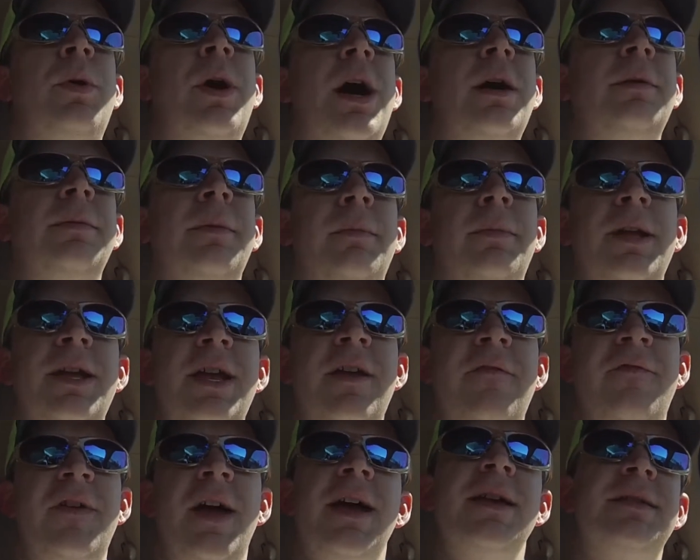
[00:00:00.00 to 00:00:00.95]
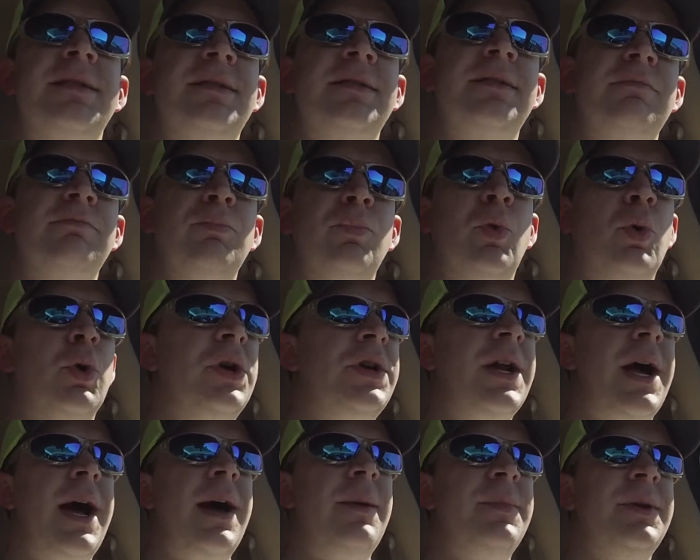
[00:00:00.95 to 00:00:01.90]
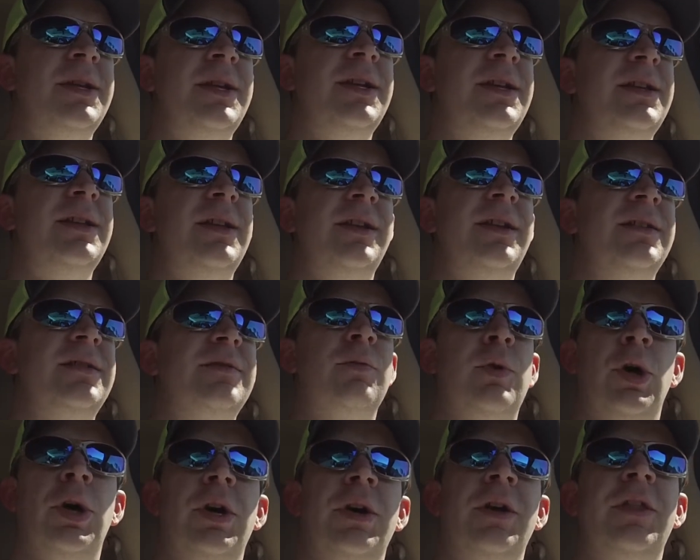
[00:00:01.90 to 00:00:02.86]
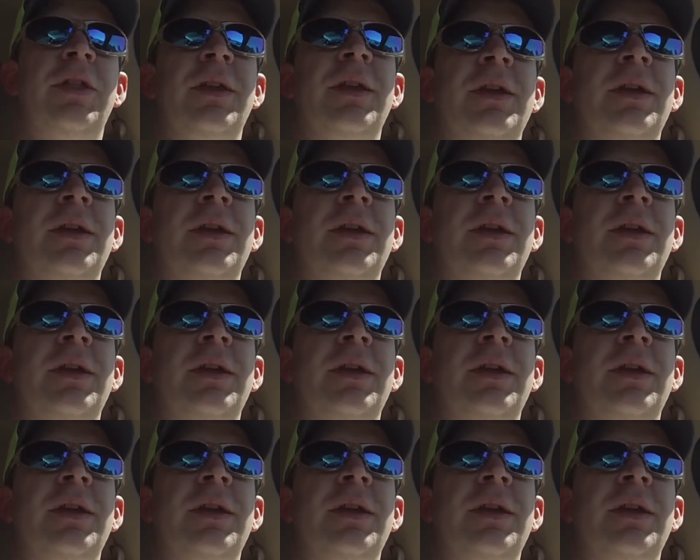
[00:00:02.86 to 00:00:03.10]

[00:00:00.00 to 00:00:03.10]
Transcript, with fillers: probably invest more time in it than it's worth.